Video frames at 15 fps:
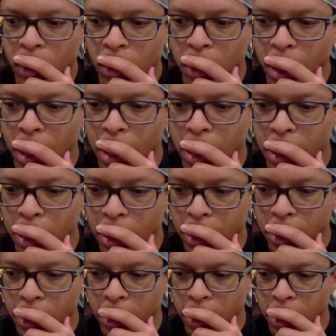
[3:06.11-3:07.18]

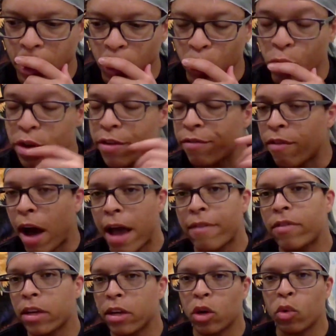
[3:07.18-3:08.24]

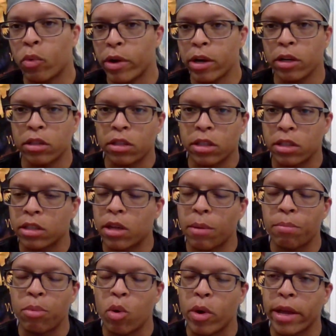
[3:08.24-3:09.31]
reviving careers to
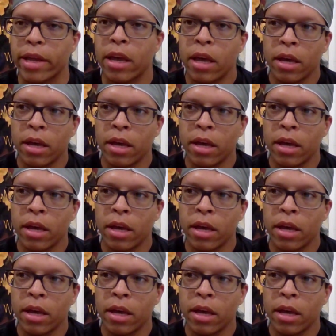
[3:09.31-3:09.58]
some point,